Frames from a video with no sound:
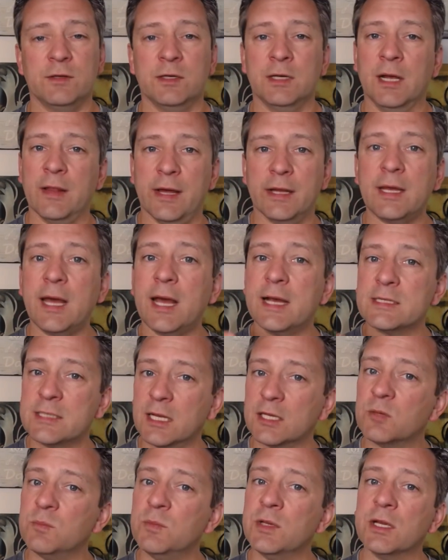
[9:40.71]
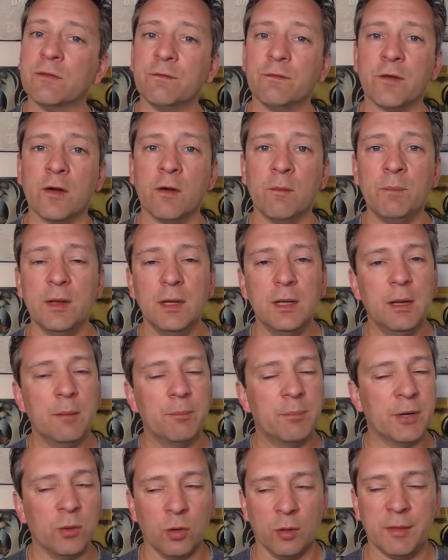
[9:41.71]
Now that has yet to be confirmed,
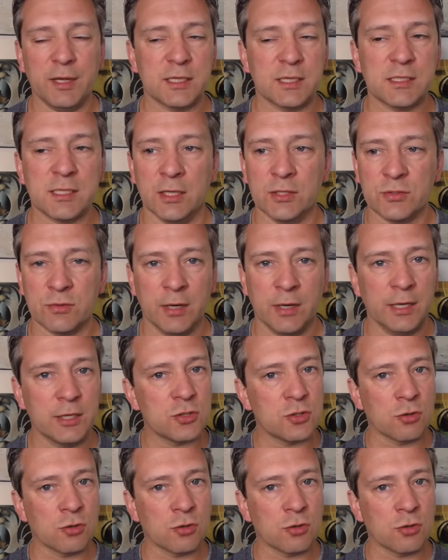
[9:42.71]
but it only makes sense, right?